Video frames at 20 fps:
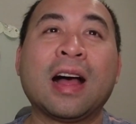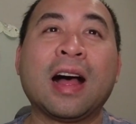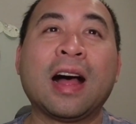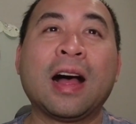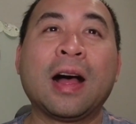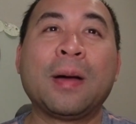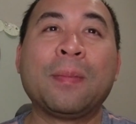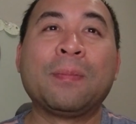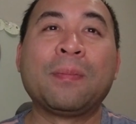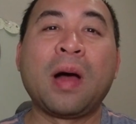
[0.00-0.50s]

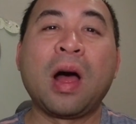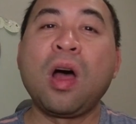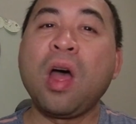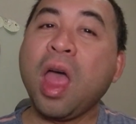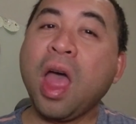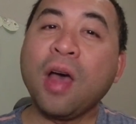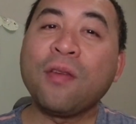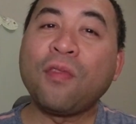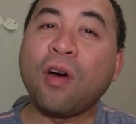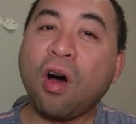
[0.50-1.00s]

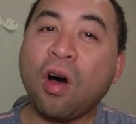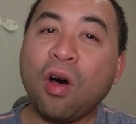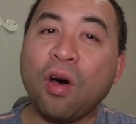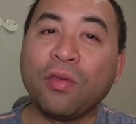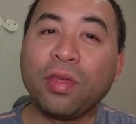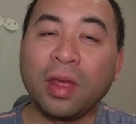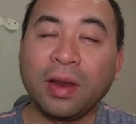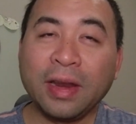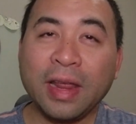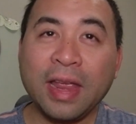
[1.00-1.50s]
I'll have
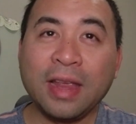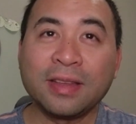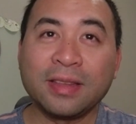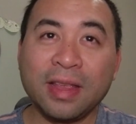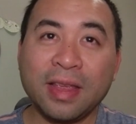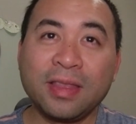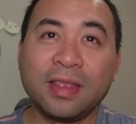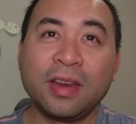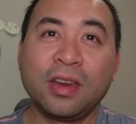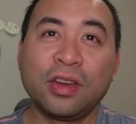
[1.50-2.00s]
all the
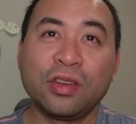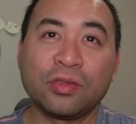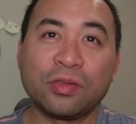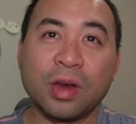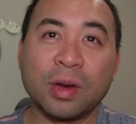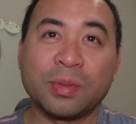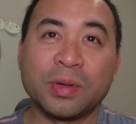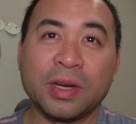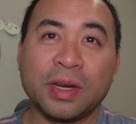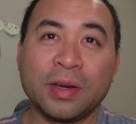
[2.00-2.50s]
links in the
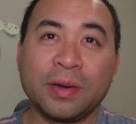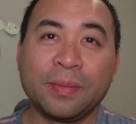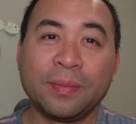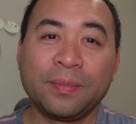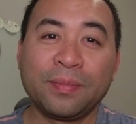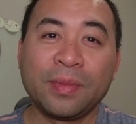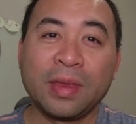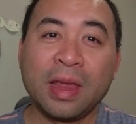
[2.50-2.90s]
description,